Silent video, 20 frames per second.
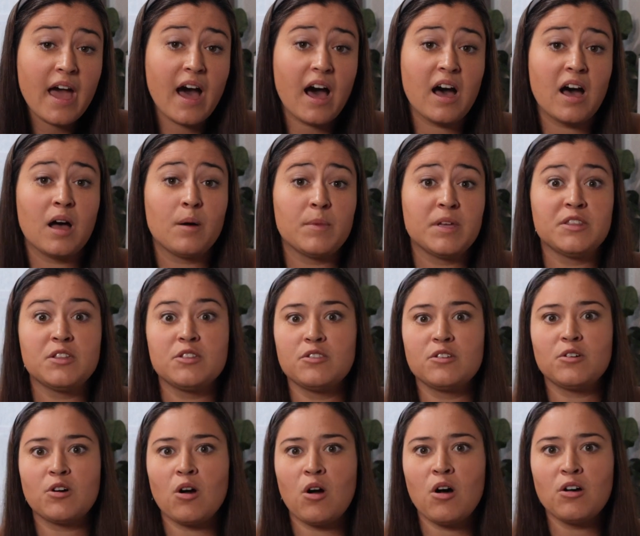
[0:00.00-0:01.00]
Um, and then
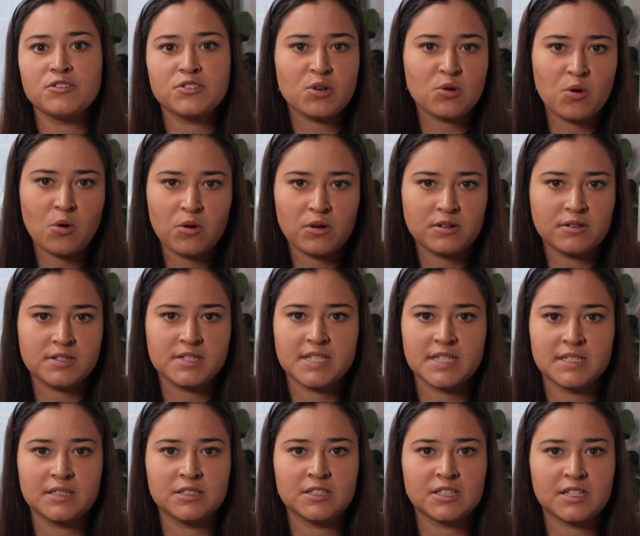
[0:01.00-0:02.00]
there are also corals corals
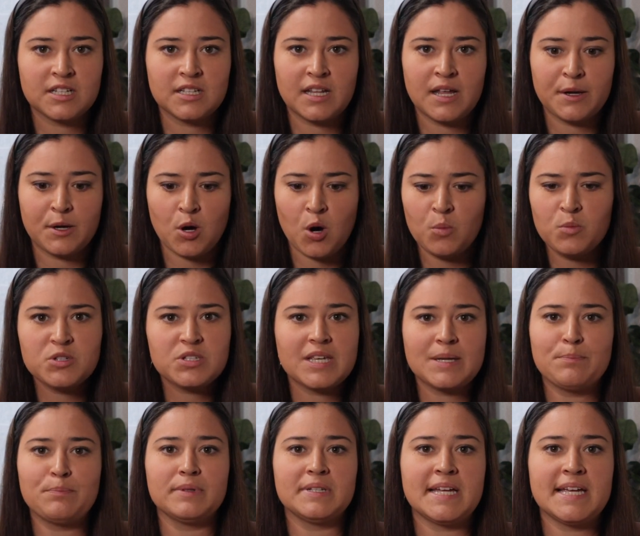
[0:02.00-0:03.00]
that look like almost
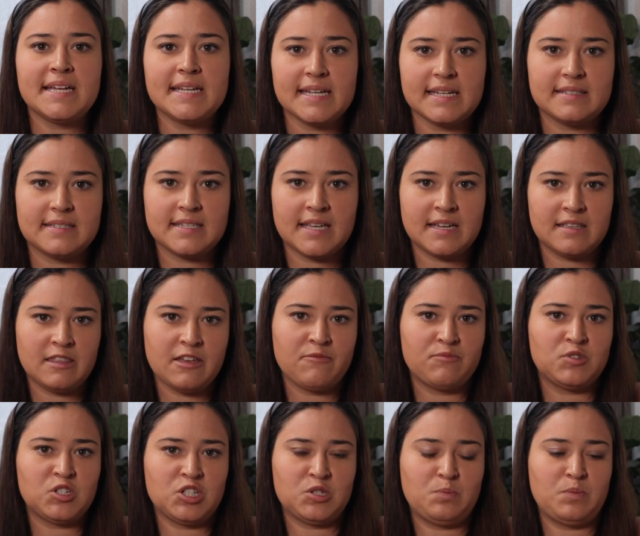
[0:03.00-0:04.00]
like blankets, like
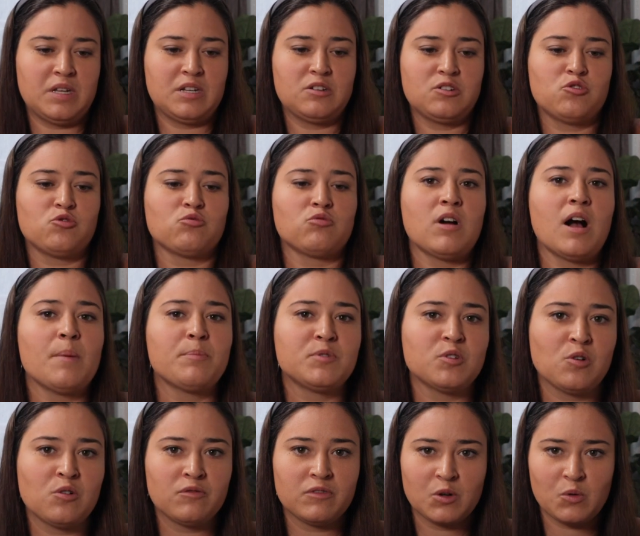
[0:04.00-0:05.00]
they've just been dropped
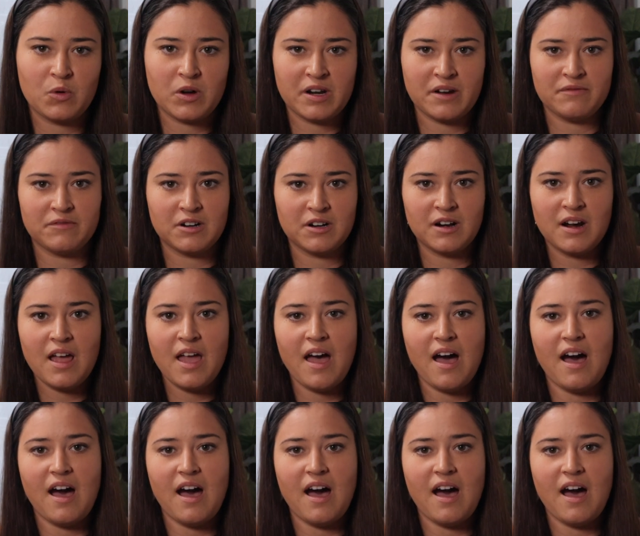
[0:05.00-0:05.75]
over whatever,